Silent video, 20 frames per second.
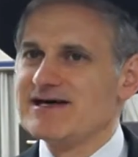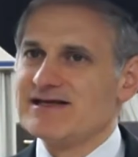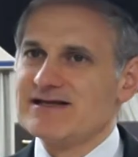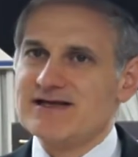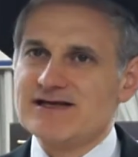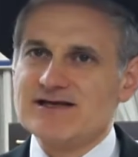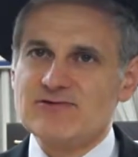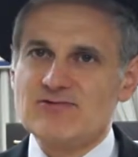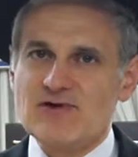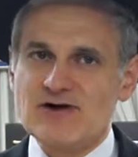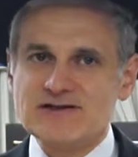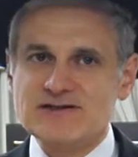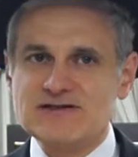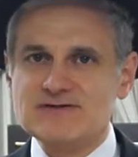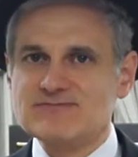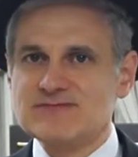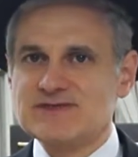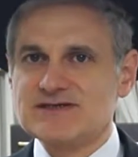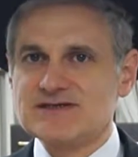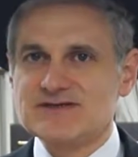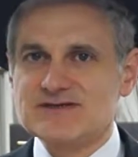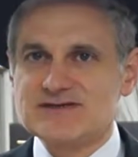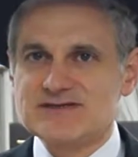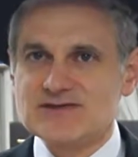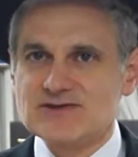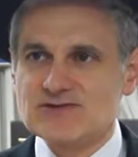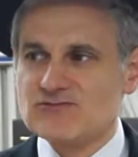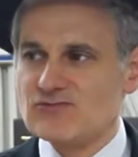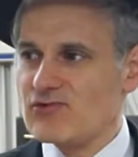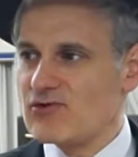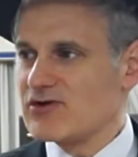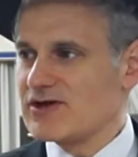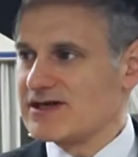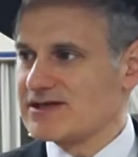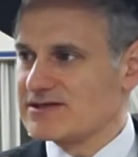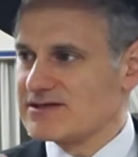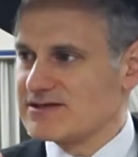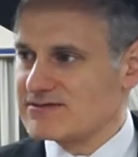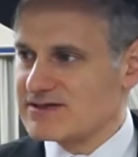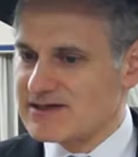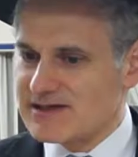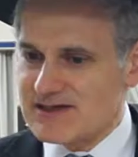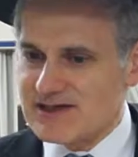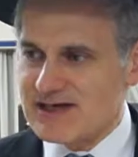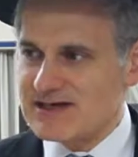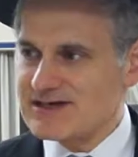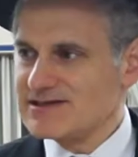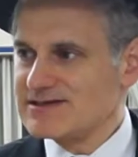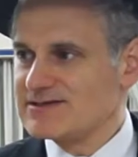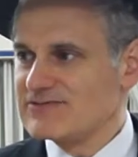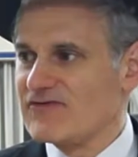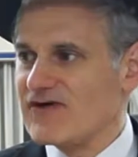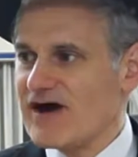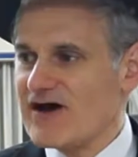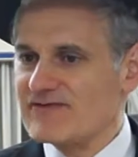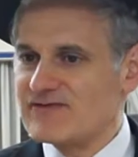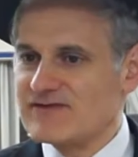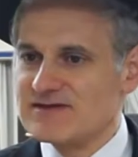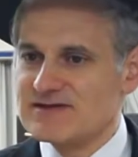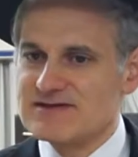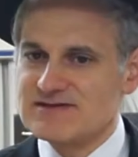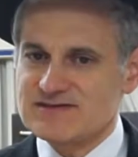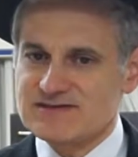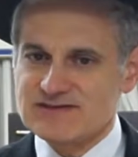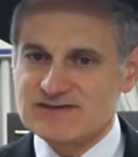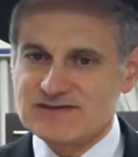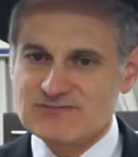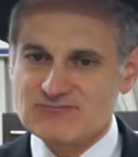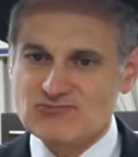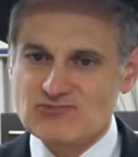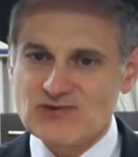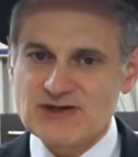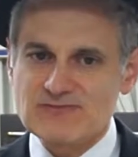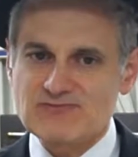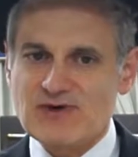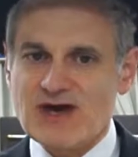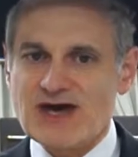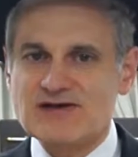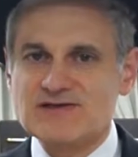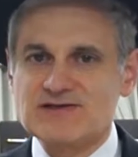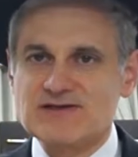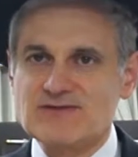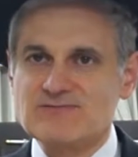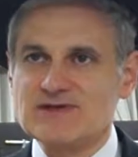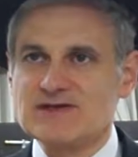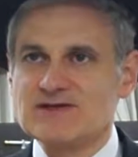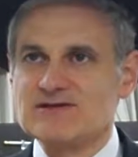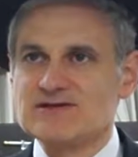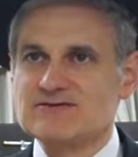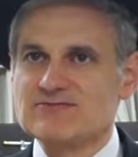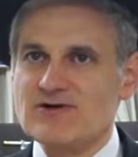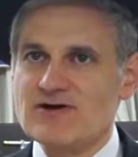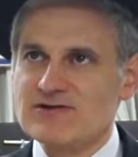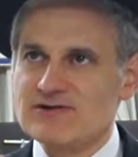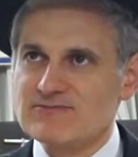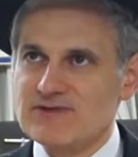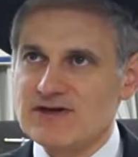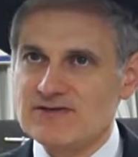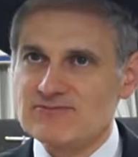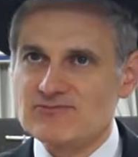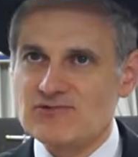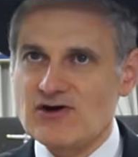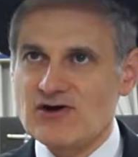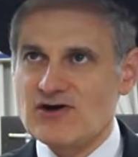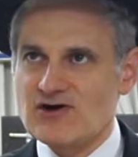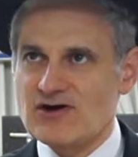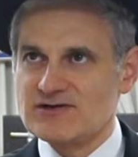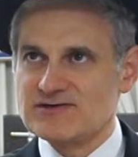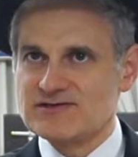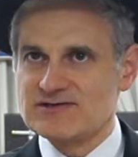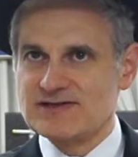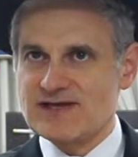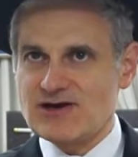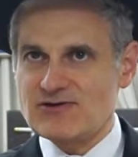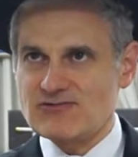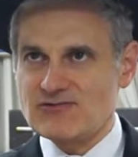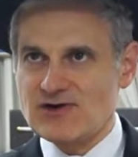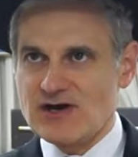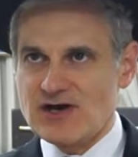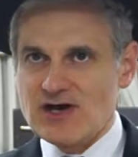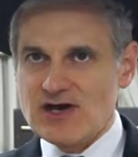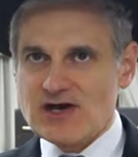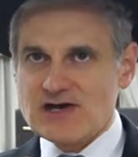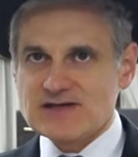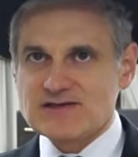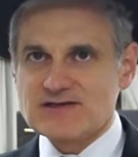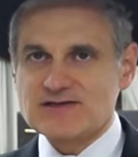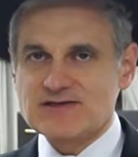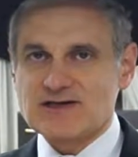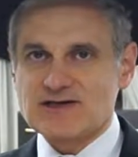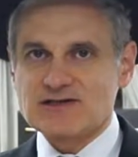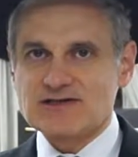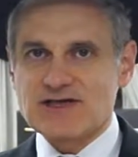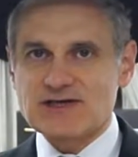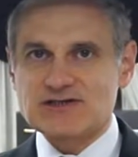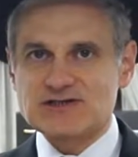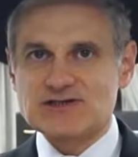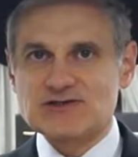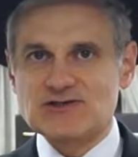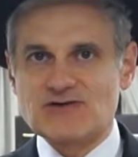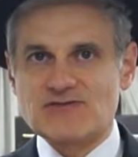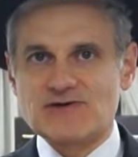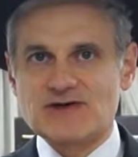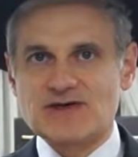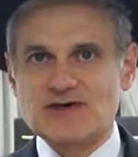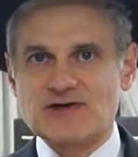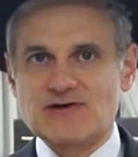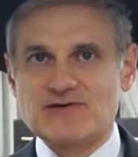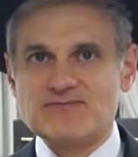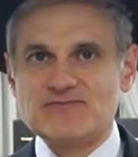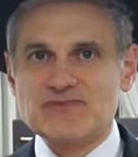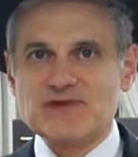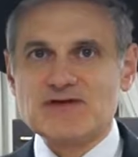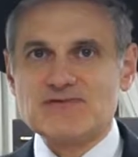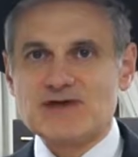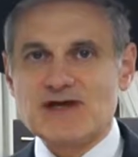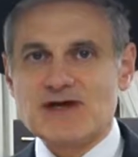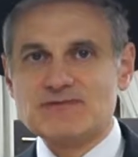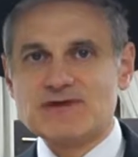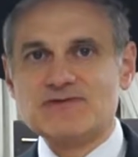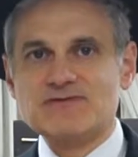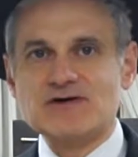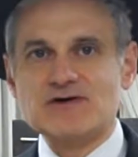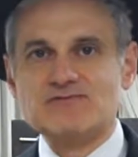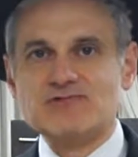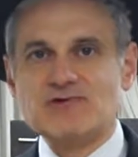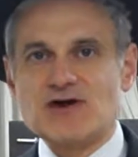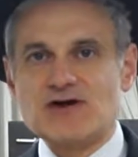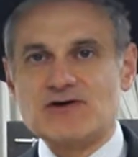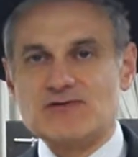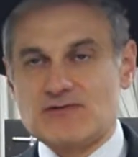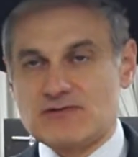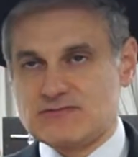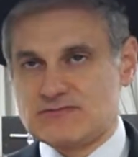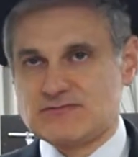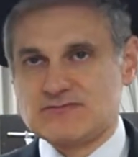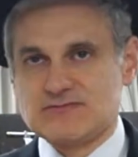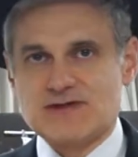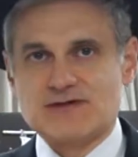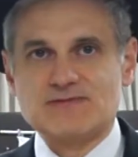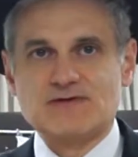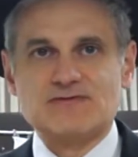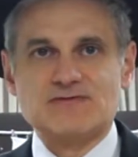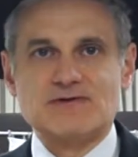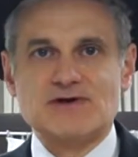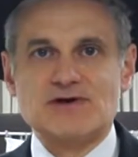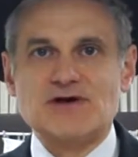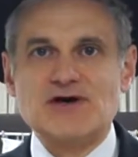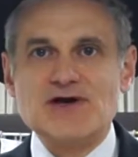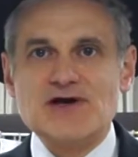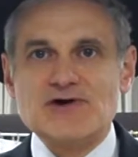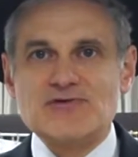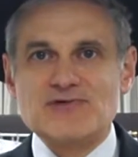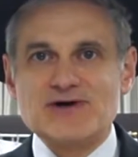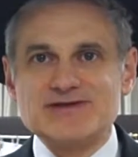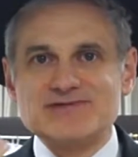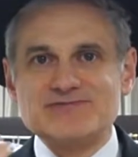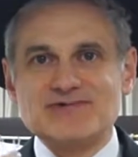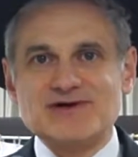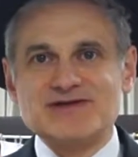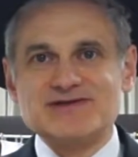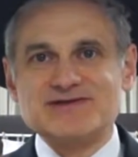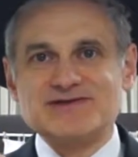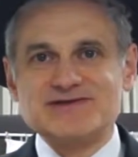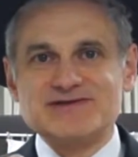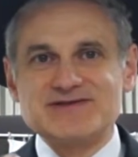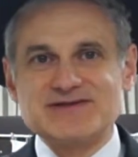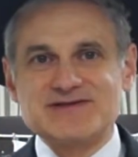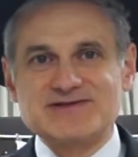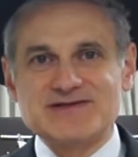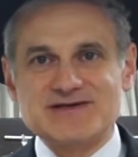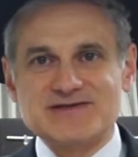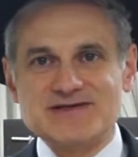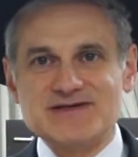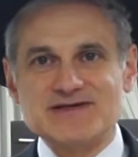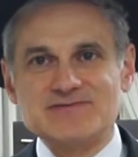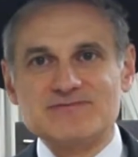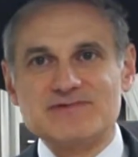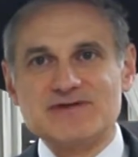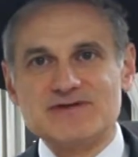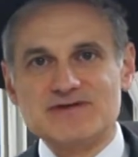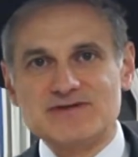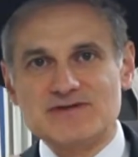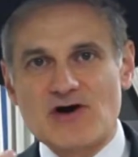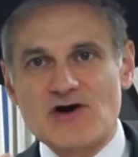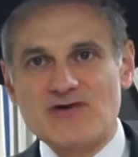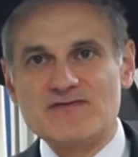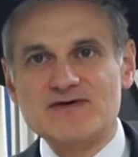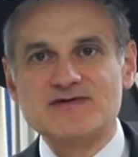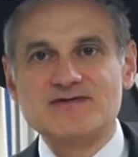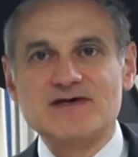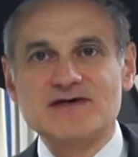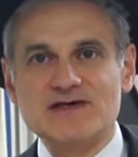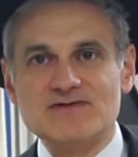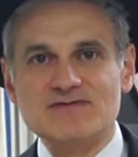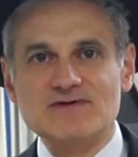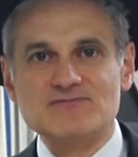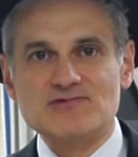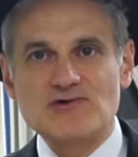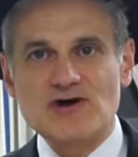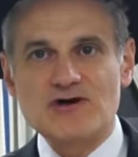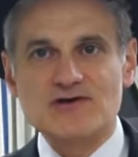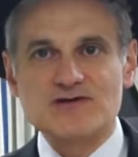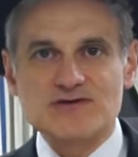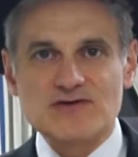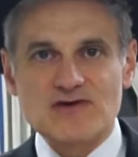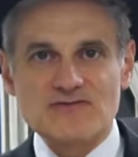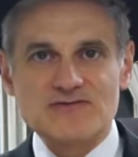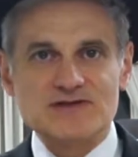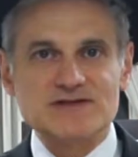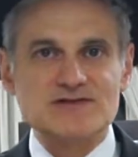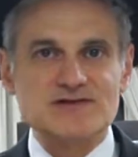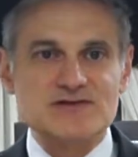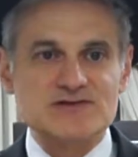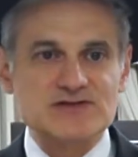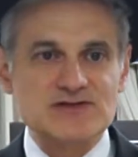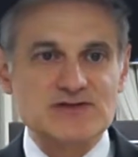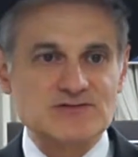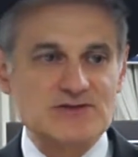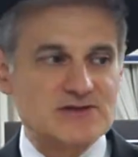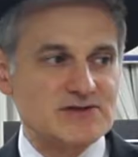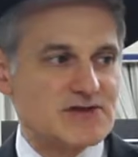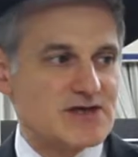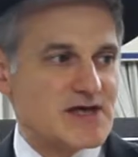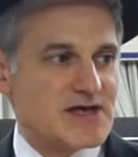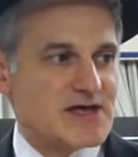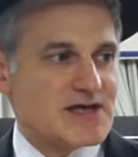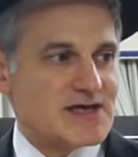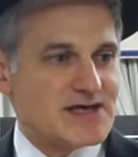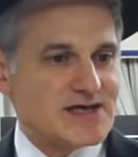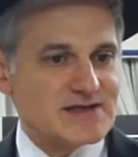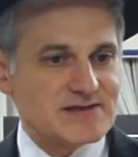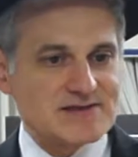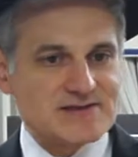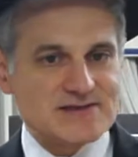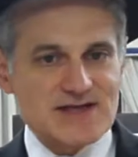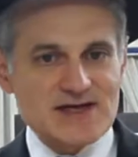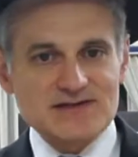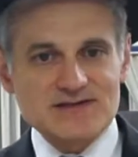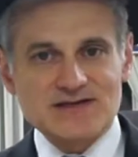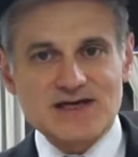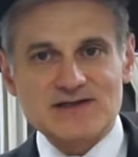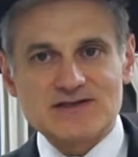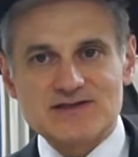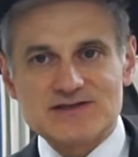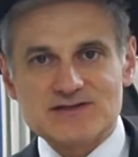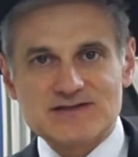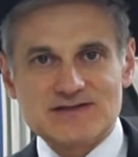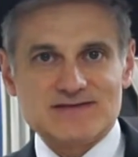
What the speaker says: He wanted him to work and to get involved in this and to bring back something that his father can make a bracha on. So now there's a connection over here. When I'm giving a bracha, when the tzaddikim, the Abbas are giving brachas over to their children, it's not